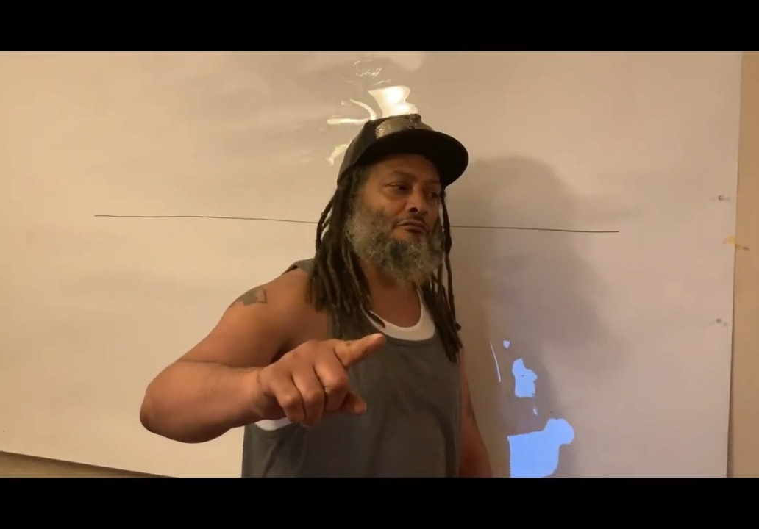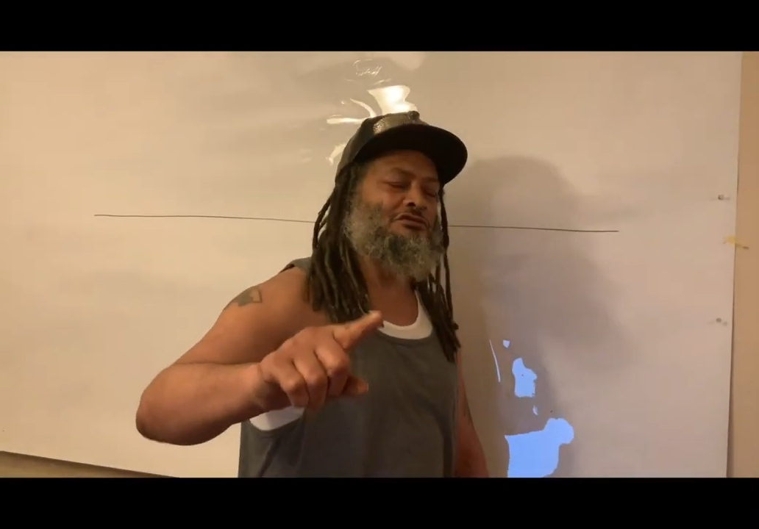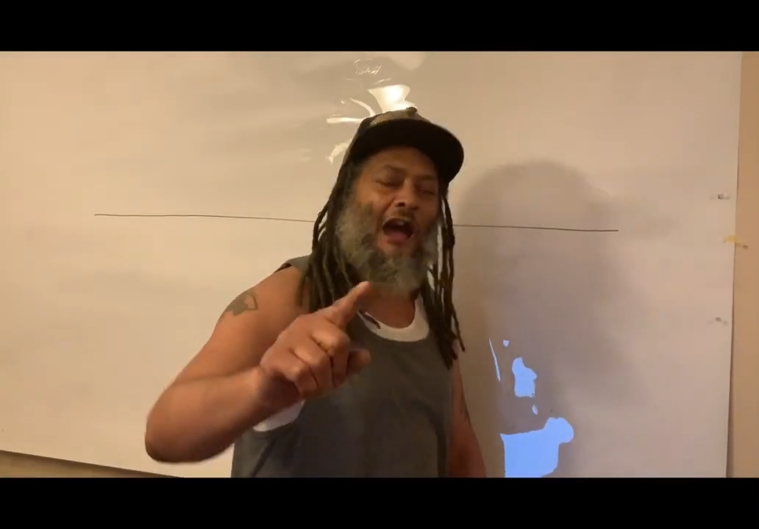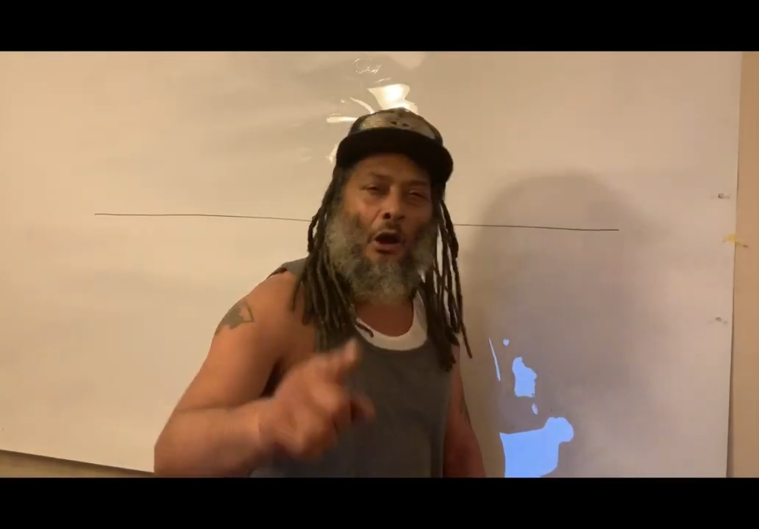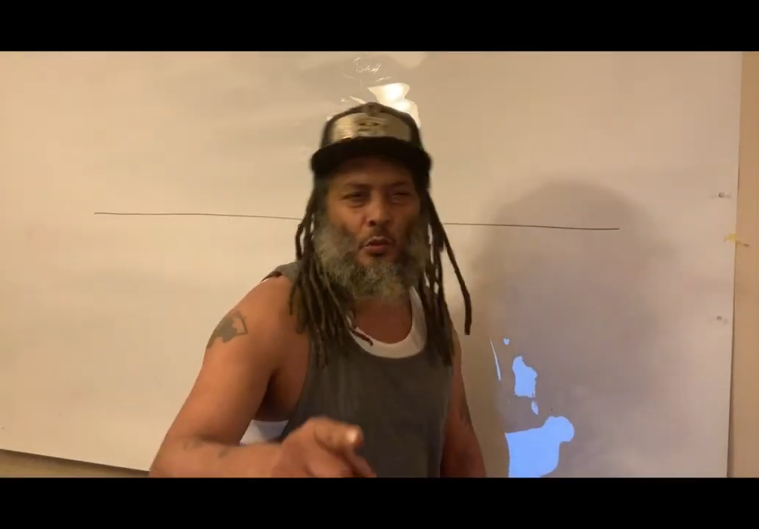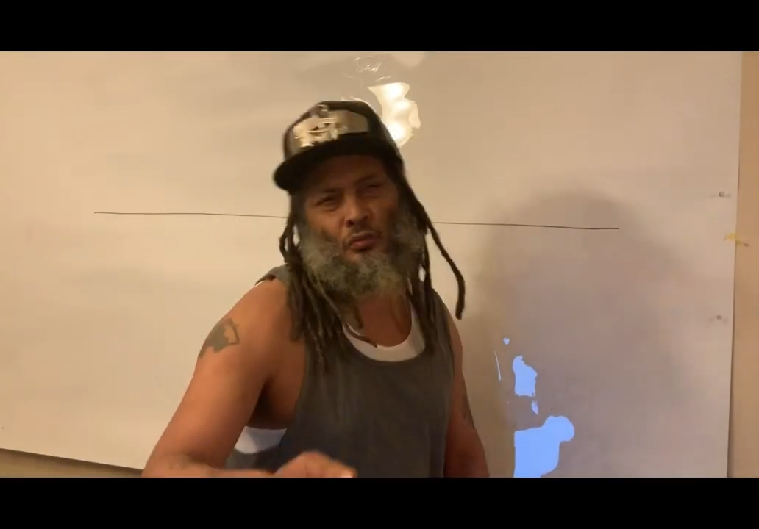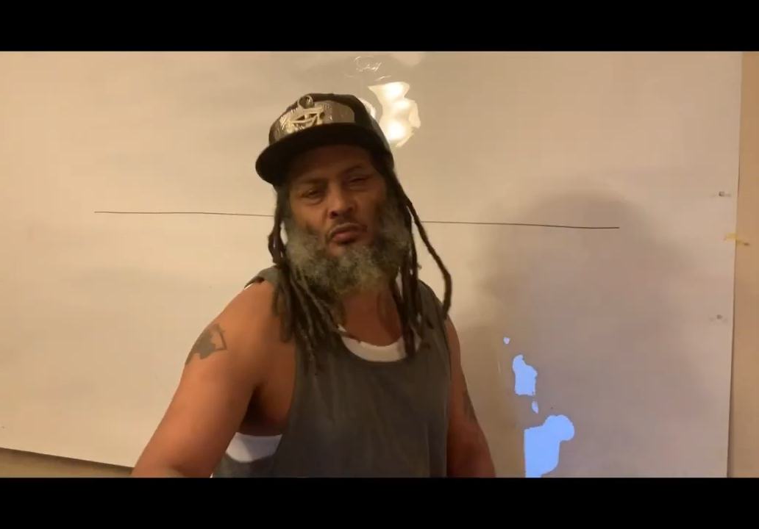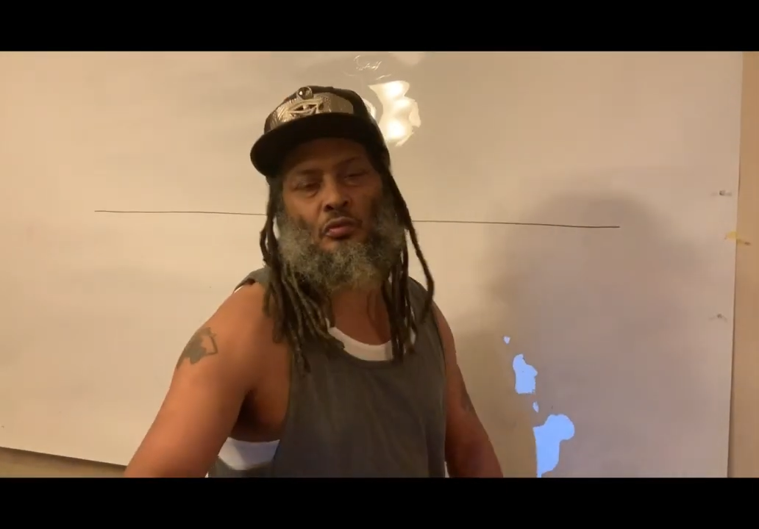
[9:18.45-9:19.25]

doubt